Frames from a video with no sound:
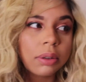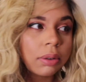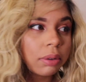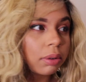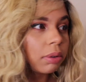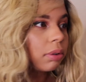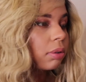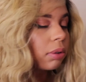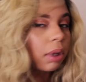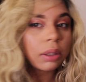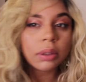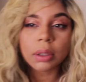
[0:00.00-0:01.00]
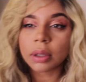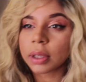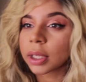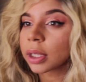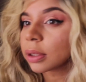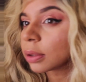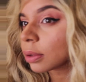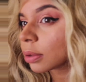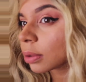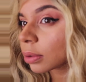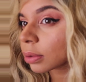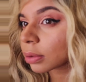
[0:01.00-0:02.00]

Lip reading: This is so nice.